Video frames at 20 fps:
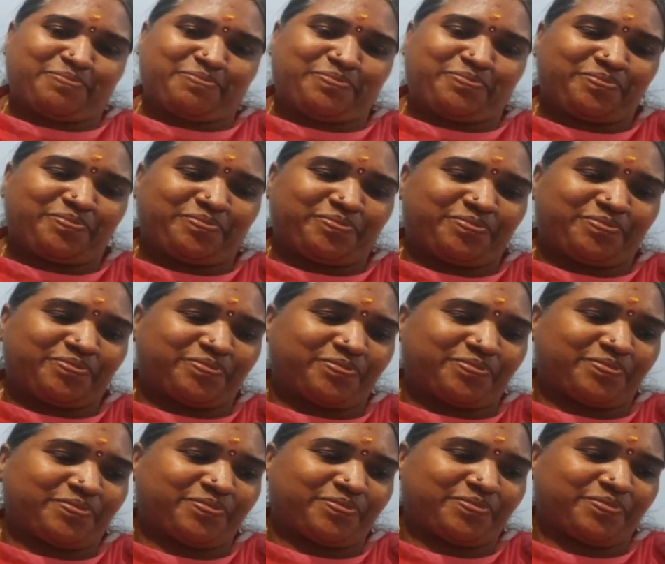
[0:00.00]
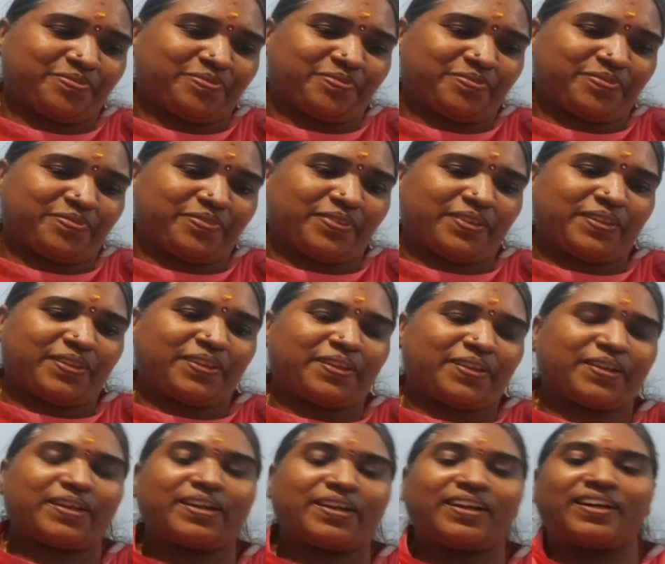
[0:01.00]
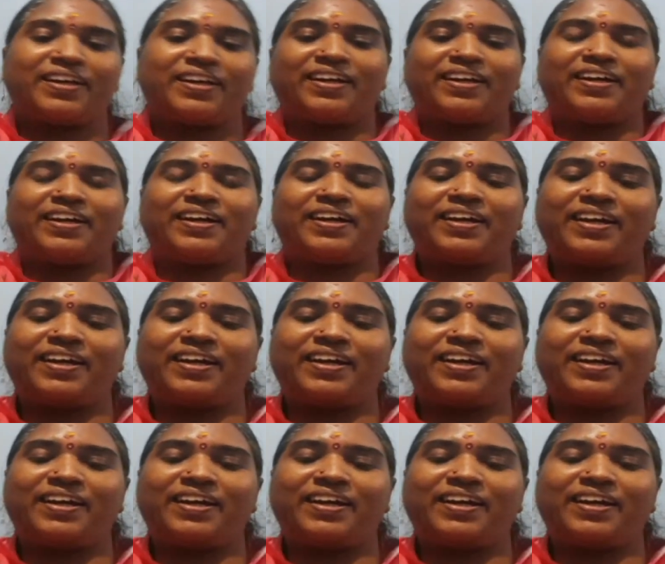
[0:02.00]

(no one is talking)